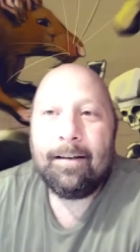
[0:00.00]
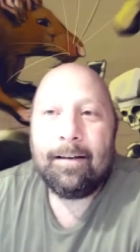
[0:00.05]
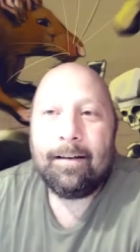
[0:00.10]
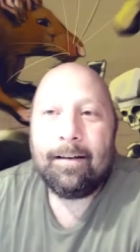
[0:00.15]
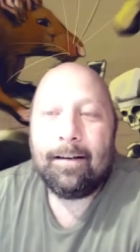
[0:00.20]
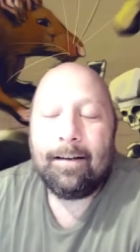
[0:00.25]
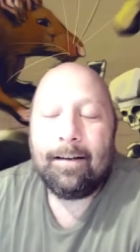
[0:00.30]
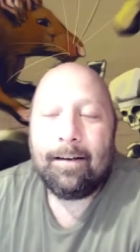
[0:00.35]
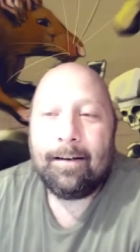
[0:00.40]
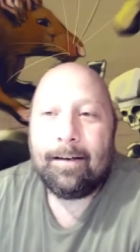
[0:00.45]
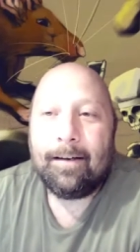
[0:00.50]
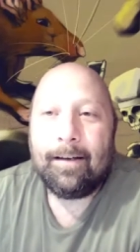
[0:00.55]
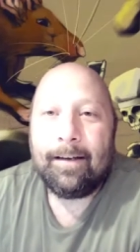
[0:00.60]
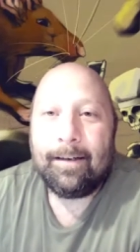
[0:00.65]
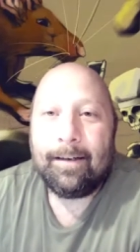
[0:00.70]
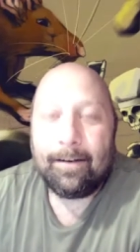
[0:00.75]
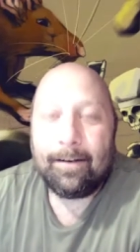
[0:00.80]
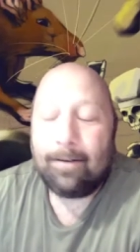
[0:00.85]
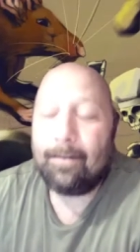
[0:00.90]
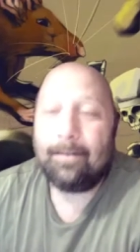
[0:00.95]
uh,
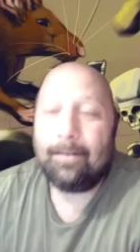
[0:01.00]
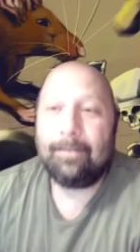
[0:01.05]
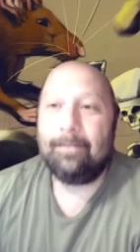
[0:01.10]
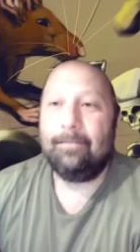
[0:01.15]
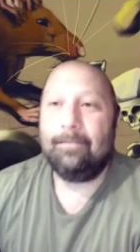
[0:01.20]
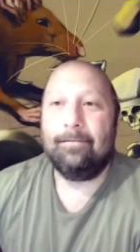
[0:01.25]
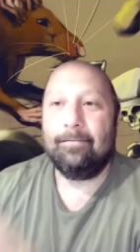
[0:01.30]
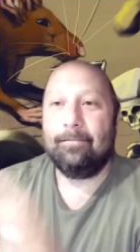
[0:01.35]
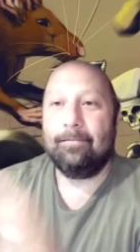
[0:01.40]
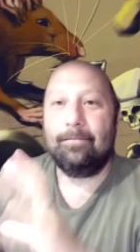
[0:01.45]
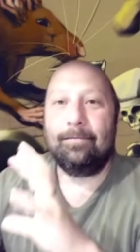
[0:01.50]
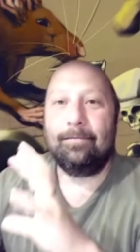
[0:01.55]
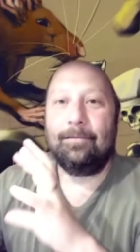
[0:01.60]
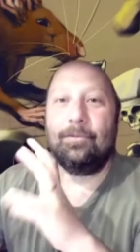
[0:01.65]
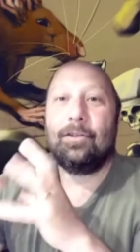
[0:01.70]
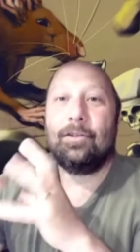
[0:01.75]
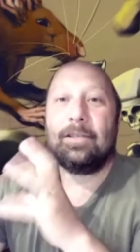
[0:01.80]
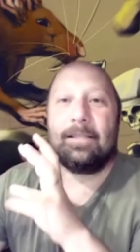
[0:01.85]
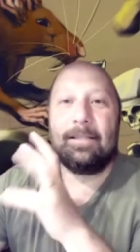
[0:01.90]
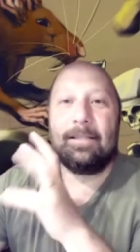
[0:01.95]
and it all
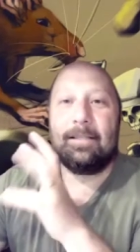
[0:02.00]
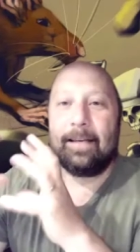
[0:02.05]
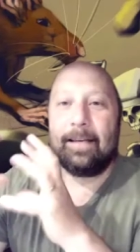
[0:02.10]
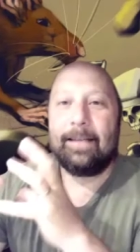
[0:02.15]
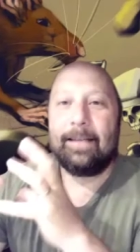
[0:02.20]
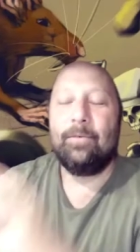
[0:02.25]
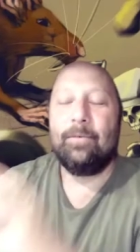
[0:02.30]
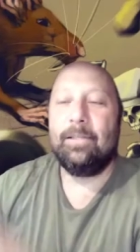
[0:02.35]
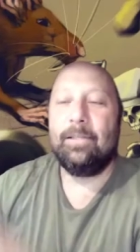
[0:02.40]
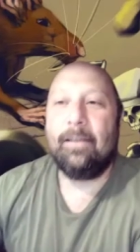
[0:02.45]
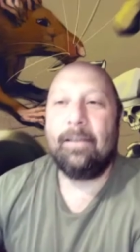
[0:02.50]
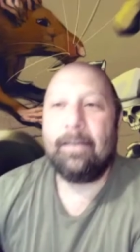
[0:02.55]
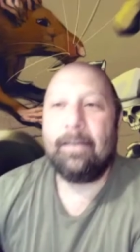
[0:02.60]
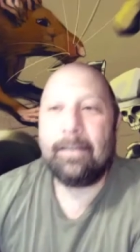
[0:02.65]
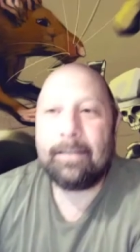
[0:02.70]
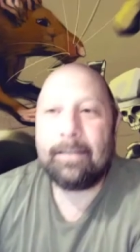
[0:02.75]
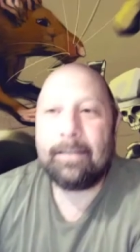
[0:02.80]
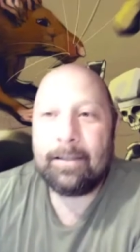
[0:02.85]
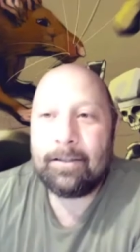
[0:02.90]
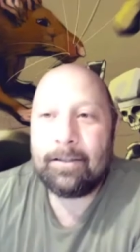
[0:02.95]
looks like it was done
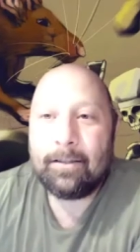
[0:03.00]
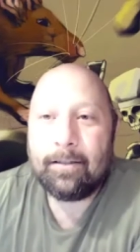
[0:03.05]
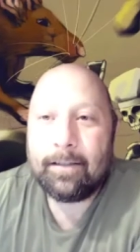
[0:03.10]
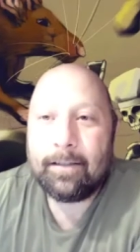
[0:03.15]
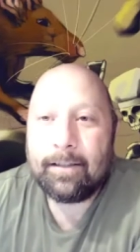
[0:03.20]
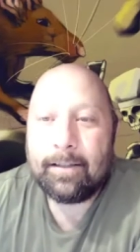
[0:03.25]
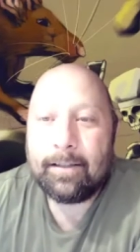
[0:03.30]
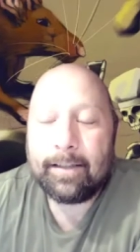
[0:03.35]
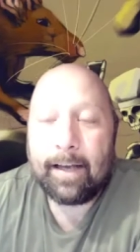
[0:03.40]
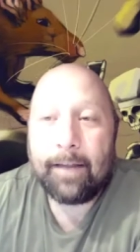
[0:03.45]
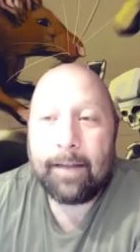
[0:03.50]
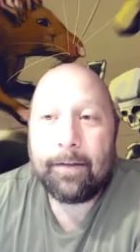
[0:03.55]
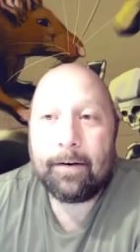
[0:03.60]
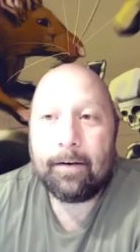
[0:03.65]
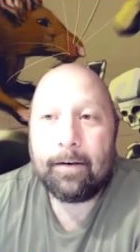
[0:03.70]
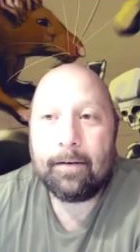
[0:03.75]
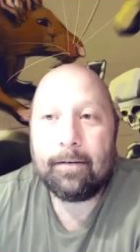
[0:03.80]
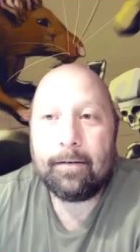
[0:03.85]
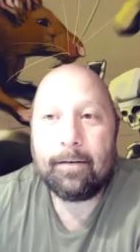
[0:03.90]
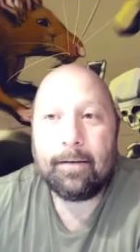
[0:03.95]
intentionally
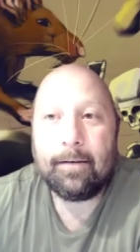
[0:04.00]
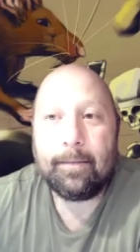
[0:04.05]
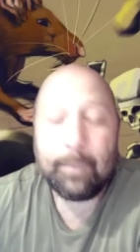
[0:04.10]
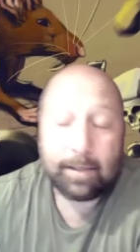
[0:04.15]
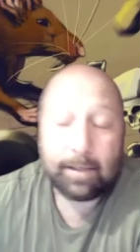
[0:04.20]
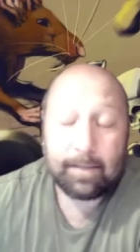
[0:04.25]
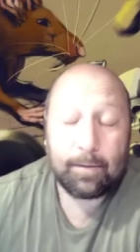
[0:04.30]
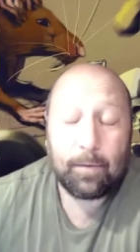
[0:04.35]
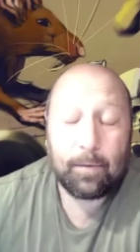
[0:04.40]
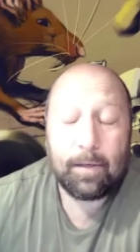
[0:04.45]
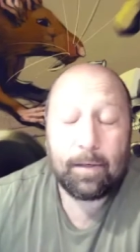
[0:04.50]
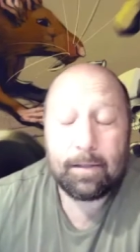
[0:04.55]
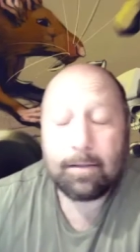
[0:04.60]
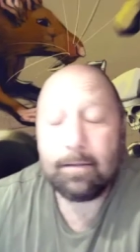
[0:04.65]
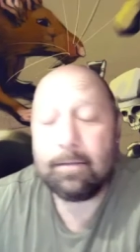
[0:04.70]
together uh, because it was.